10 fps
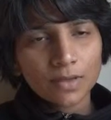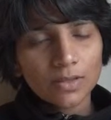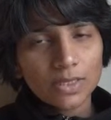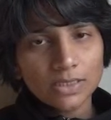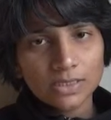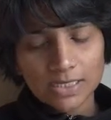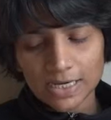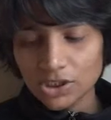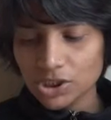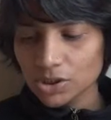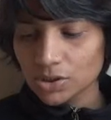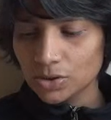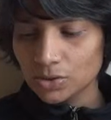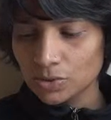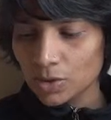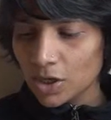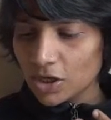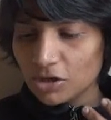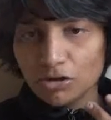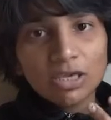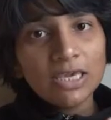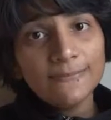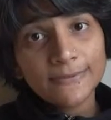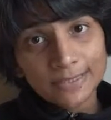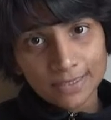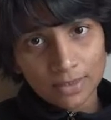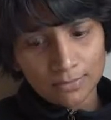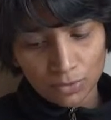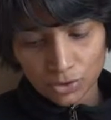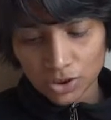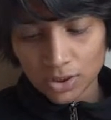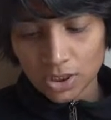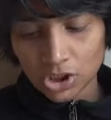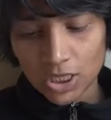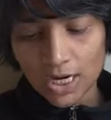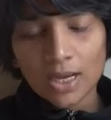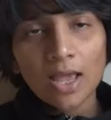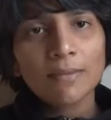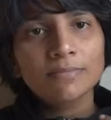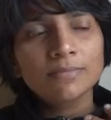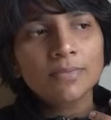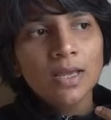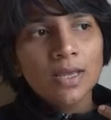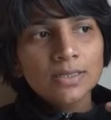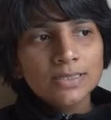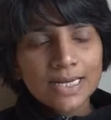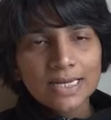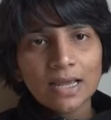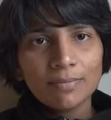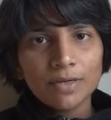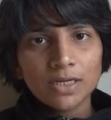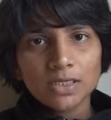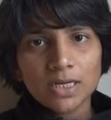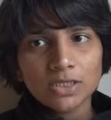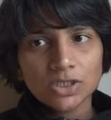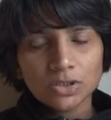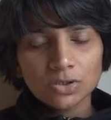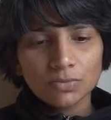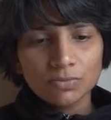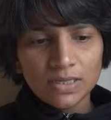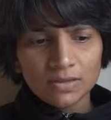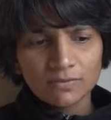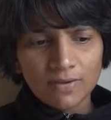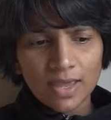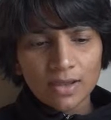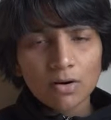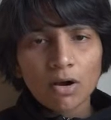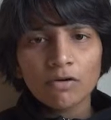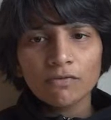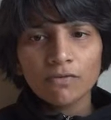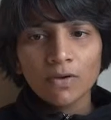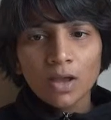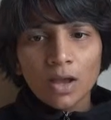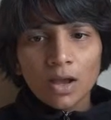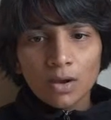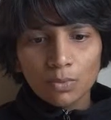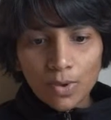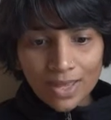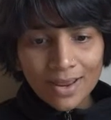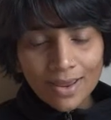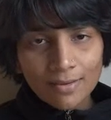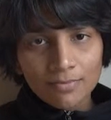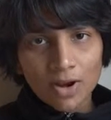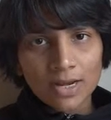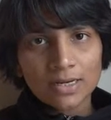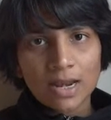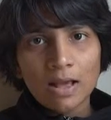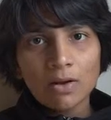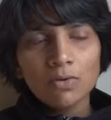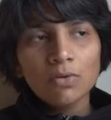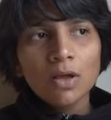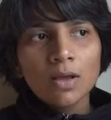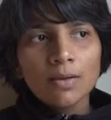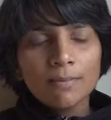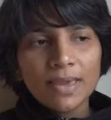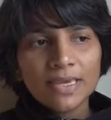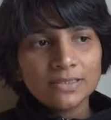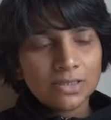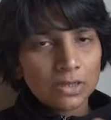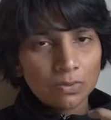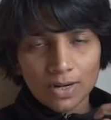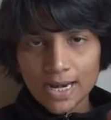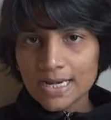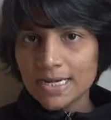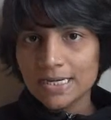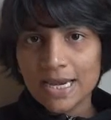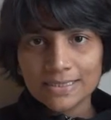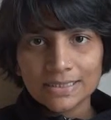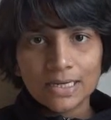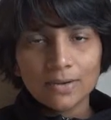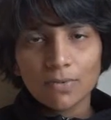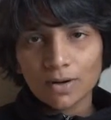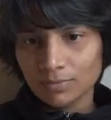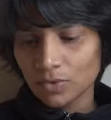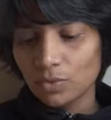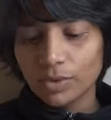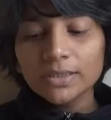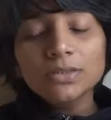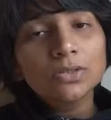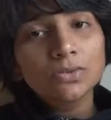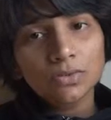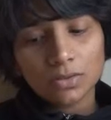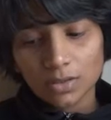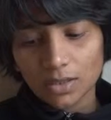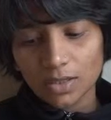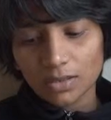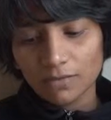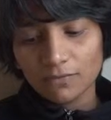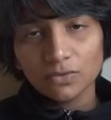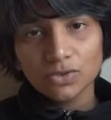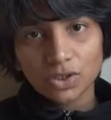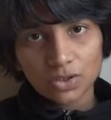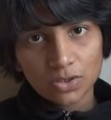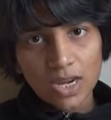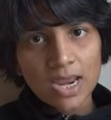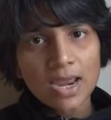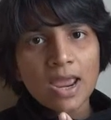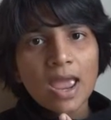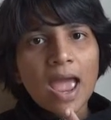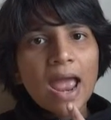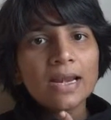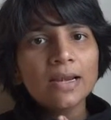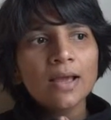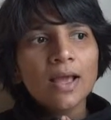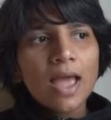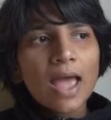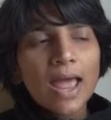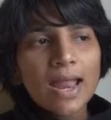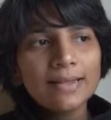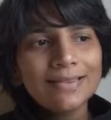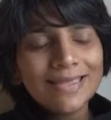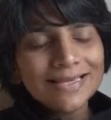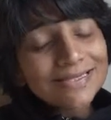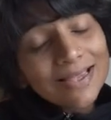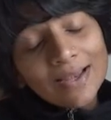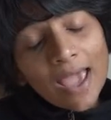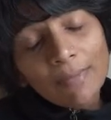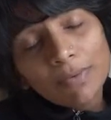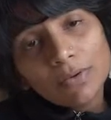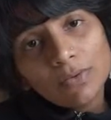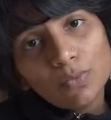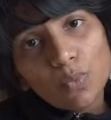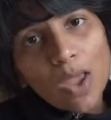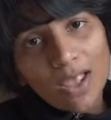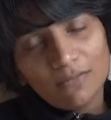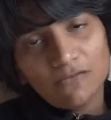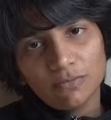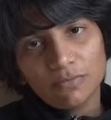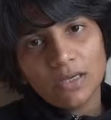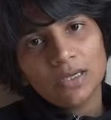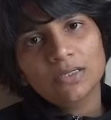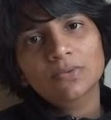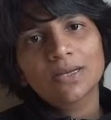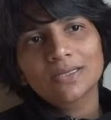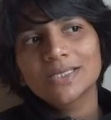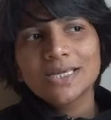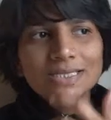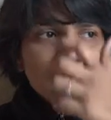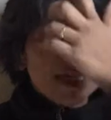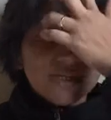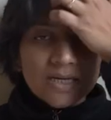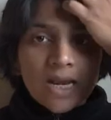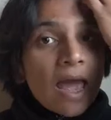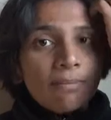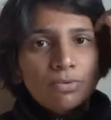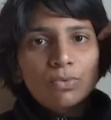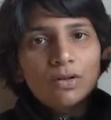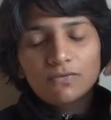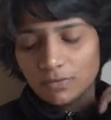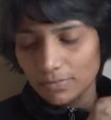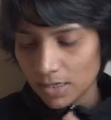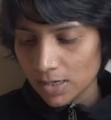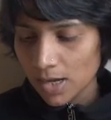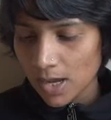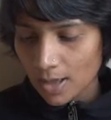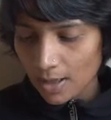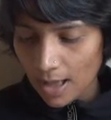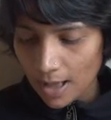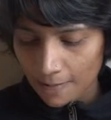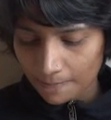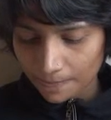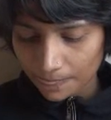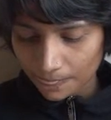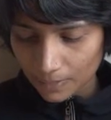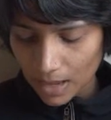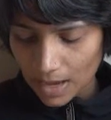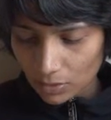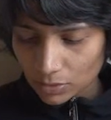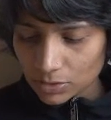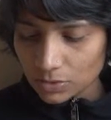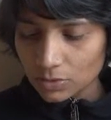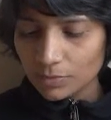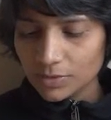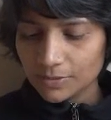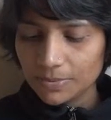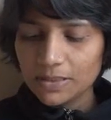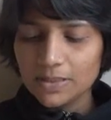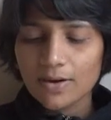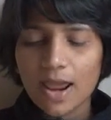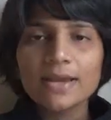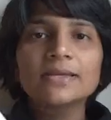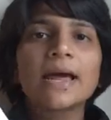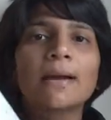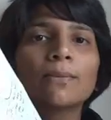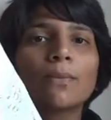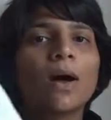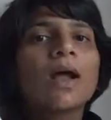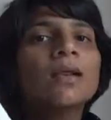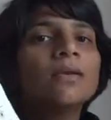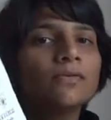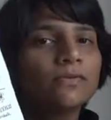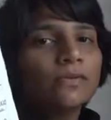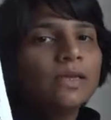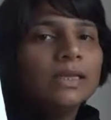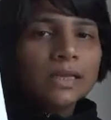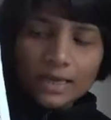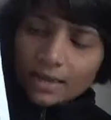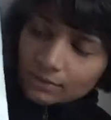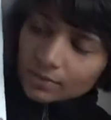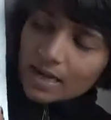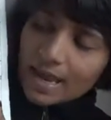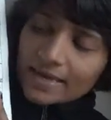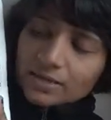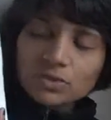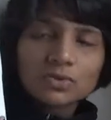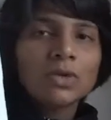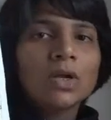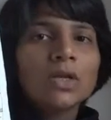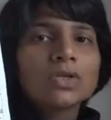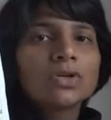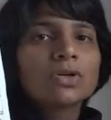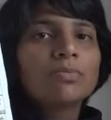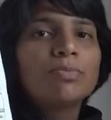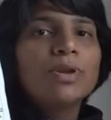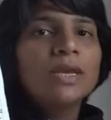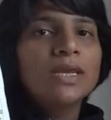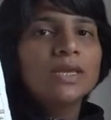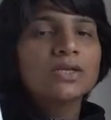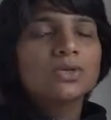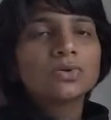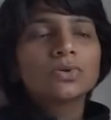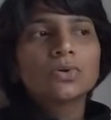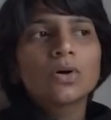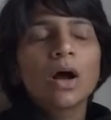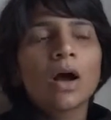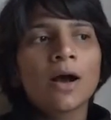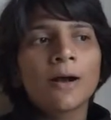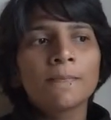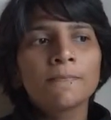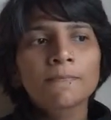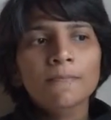the intention to you know keep a certain emotion in check and setting up an intention to be aware of um, where i am right now based on what i did yesterday what i'm going to do in the future today and and things that happened well me as well as things that did happen well for me um, i also typically write down one feeling i would like to sort of bring into um,